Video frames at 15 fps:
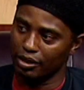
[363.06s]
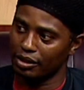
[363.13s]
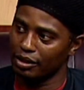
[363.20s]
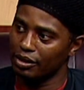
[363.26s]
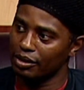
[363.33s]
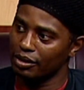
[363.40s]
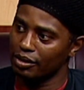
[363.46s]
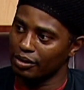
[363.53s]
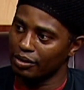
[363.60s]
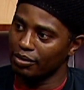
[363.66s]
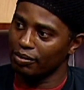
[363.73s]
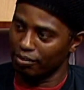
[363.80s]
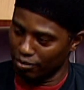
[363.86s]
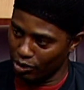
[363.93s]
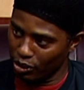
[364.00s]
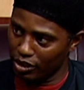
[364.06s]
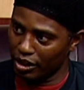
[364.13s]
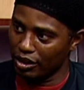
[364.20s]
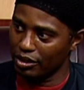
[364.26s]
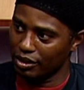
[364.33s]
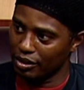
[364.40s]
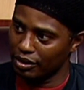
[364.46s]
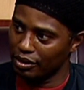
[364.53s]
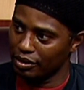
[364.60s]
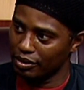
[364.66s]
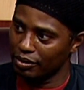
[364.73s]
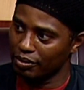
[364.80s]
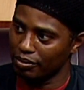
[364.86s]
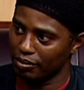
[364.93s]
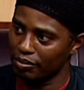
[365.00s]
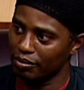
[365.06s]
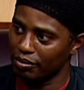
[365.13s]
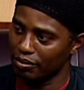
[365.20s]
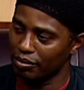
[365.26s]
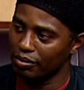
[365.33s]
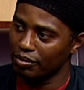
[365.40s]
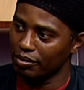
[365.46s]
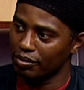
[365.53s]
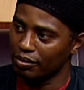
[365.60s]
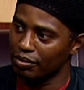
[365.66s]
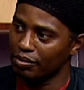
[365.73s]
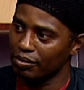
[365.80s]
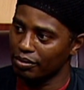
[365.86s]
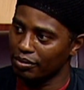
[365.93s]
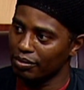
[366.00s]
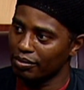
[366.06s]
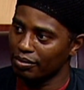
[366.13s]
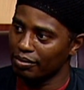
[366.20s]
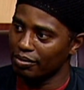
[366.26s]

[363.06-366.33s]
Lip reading: security. We have to secure ourselves from ourselves. And you